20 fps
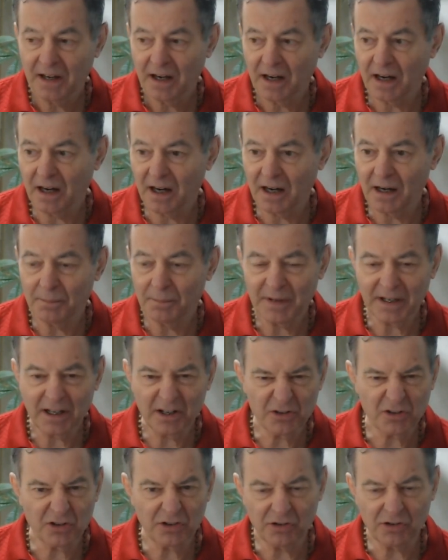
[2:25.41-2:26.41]
um,
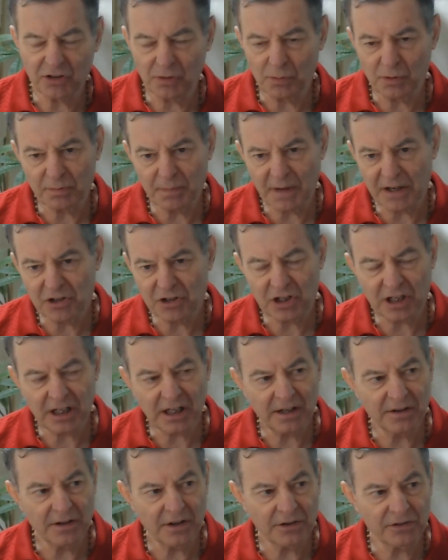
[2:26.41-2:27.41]
because she was mentioning
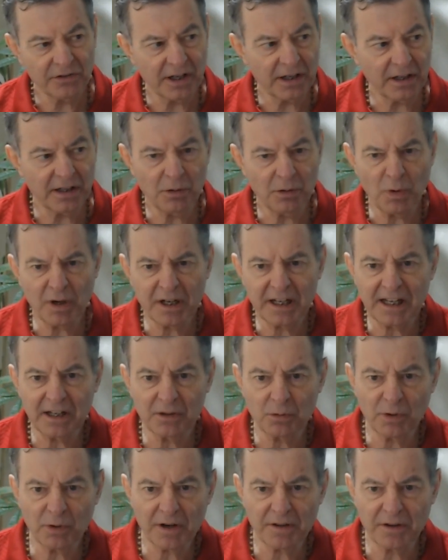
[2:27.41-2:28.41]
in this thing, you want to get
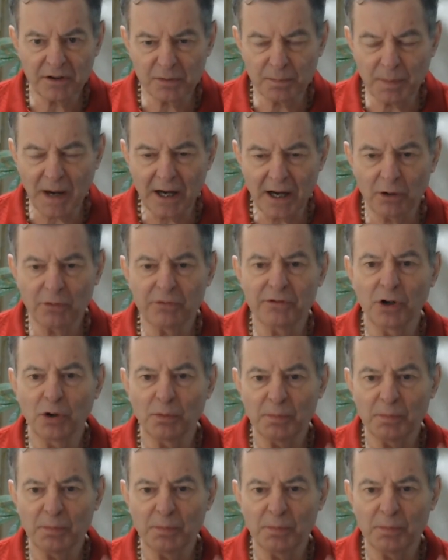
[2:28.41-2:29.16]
rid of this biofilm.